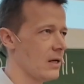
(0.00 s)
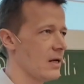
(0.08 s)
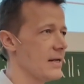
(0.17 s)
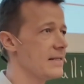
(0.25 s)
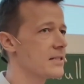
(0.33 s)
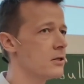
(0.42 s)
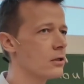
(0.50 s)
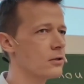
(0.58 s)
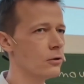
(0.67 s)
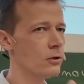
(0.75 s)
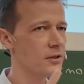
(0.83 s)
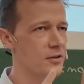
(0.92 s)
It's not
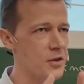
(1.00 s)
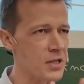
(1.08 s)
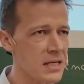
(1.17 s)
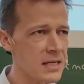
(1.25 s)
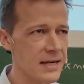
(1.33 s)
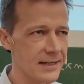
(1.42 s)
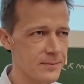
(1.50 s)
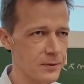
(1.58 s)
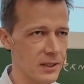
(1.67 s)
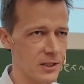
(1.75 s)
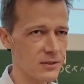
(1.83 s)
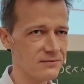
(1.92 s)
called the
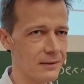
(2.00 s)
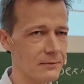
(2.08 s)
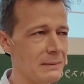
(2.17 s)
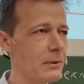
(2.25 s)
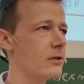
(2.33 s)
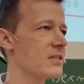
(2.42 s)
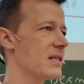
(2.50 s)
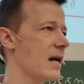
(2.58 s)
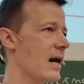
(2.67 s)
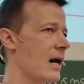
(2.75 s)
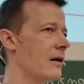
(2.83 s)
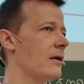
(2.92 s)
exponential family because there
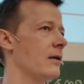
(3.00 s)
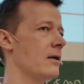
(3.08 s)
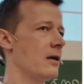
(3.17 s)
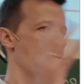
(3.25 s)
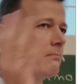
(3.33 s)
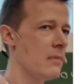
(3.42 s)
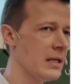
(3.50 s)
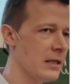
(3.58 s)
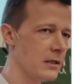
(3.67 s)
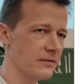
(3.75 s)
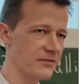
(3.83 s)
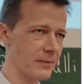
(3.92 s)
are many
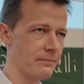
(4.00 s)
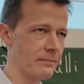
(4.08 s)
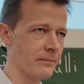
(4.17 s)
of them.